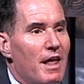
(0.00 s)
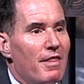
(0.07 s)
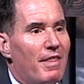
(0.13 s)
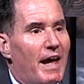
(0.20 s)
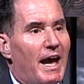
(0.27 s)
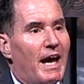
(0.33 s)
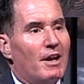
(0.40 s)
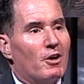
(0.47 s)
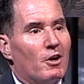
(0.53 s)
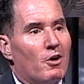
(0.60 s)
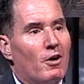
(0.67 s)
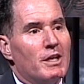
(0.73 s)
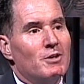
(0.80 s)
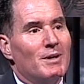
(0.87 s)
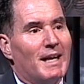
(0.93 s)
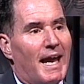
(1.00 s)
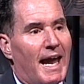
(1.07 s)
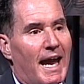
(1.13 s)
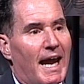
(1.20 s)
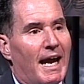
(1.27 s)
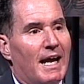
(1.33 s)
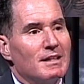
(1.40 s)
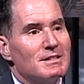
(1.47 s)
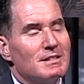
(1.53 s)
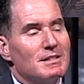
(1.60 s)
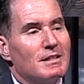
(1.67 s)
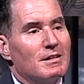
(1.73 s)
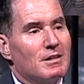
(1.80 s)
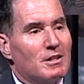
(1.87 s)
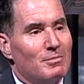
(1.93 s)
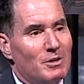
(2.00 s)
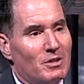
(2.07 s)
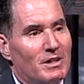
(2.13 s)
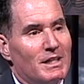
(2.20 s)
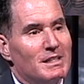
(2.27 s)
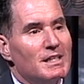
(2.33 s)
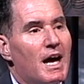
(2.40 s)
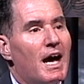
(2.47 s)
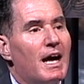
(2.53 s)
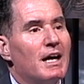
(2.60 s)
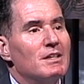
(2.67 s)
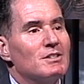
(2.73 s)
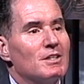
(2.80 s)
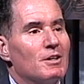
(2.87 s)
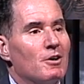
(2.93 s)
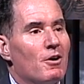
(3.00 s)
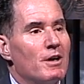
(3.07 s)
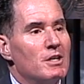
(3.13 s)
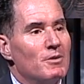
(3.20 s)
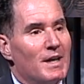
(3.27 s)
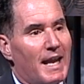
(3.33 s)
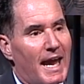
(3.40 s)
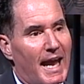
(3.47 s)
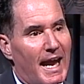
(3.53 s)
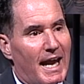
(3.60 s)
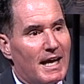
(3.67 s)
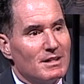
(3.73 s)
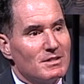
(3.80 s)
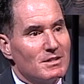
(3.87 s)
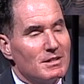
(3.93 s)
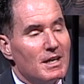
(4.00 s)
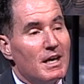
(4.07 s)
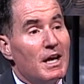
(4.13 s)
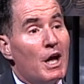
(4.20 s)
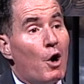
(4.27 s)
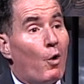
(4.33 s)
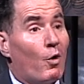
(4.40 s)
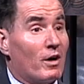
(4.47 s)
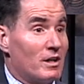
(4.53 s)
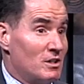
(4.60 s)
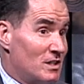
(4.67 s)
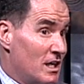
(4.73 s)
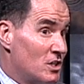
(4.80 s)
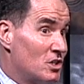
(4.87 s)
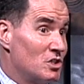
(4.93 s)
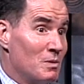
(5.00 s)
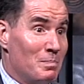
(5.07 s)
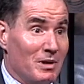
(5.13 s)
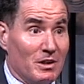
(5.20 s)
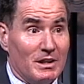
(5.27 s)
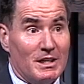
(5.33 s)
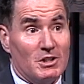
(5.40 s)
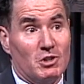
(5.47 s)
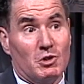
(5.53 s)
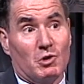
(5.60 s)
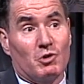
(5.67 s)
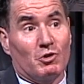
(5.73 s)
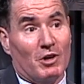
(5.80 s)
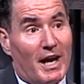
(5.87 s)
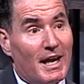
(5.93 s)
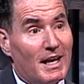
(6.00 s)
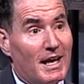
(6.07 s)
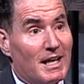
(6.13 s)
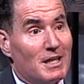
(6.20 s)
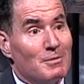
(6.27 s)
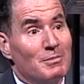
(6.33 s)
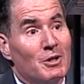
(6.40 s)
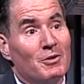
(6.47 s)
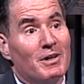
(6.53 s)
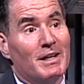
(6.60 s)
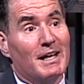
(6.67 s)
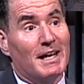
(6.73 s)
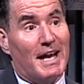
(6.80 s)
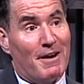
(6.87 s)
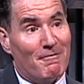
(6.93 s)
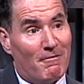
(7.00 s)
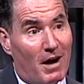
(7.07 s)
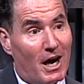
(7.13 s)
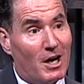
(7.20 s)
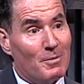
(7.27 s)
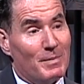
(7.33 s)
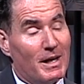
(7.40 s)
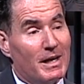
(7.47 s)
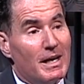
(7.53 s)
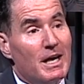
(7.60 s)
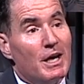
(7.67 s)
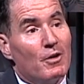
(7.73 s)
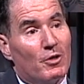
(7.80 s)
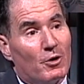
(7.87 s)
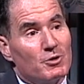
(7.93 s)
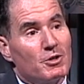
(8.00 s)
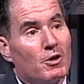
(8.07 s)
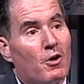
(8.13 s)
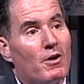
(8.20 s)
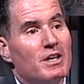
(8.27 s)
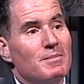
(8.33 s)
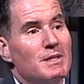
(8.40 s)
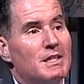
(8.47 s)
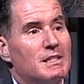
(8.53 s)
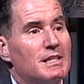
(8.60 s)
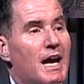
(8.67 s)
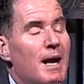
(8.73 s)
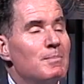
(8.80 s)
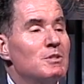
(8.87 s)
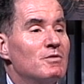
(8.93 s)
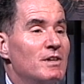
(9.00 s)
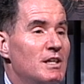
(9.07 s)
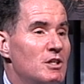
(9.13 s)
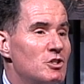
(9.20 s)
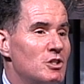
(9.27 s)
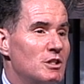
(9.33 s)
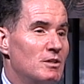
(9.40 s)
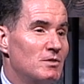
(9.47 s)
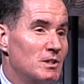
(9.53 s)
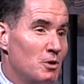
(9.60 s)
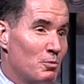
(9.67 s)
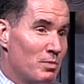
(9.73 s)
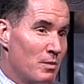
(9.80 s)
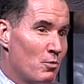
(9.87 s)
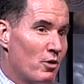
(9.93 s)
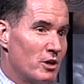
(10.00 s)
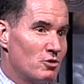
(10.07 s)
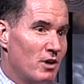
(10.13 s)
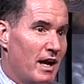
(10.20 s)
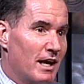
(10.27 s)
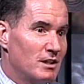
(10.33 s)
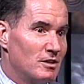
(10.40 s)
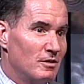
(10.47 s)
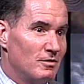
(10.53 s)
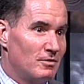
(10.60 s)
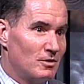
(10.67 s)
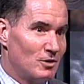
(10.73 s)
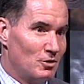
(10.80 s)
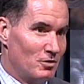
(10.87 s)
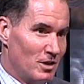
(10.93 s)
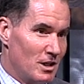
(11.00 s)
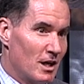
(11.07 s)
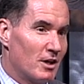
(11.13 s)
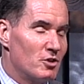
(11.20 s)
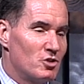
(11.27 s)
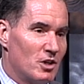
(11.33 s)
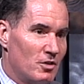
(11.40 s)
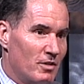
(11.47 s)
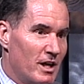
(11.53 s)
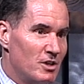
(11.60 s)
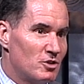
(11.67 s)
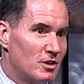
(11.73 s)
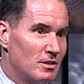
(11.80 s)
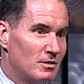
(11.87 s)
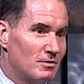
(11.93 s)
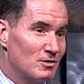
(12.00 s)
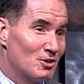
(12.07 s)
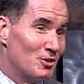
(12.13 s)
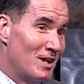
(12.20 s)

that are going to enhance community ties, that are going to enhance organizations' abilities to create a community environment. Those are going to be the types of initiatives that will be more attractive to the younger generation. So